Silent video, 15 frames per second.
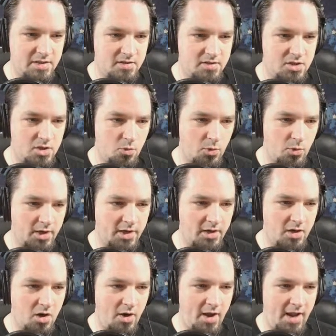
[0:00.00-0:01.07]
so we're going to
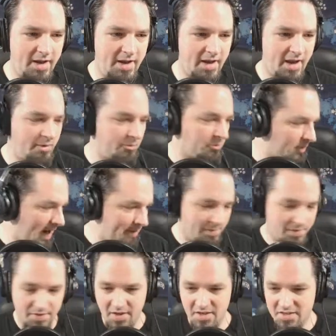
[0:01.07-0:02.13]
go ahead and wrap
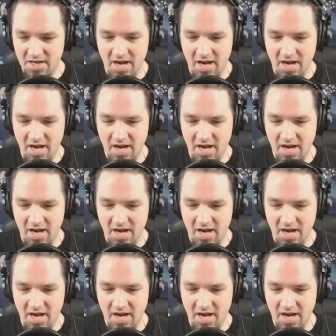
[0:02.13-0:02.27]
this